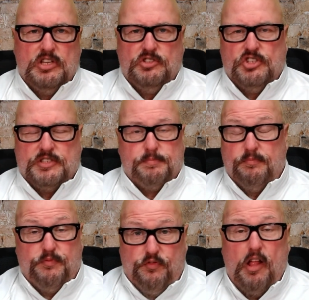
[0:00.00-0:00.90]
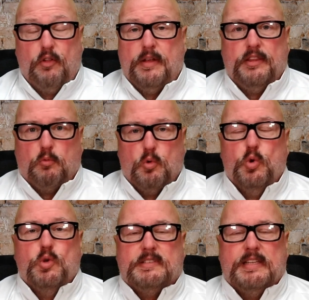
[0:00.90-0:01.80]
just following the
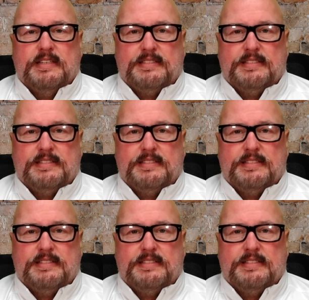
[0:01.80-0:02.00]
rules and the